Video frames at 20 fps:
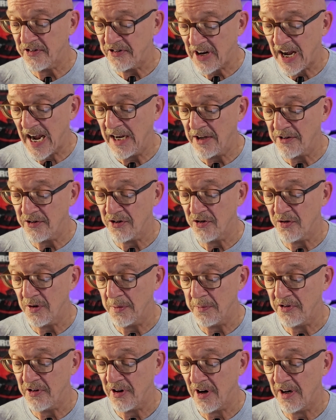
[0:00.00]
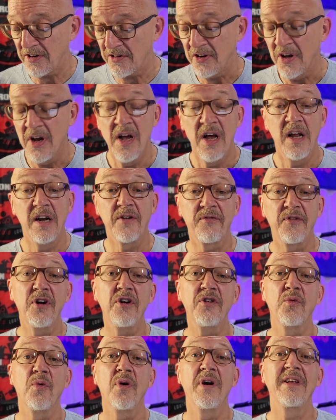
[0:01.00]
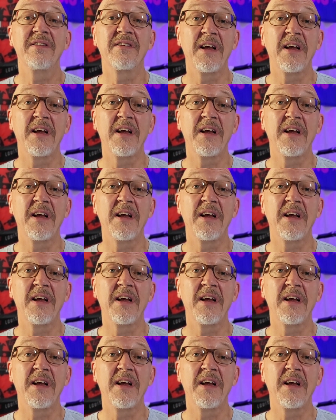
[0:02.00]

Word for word: styles of swim starts. And the first one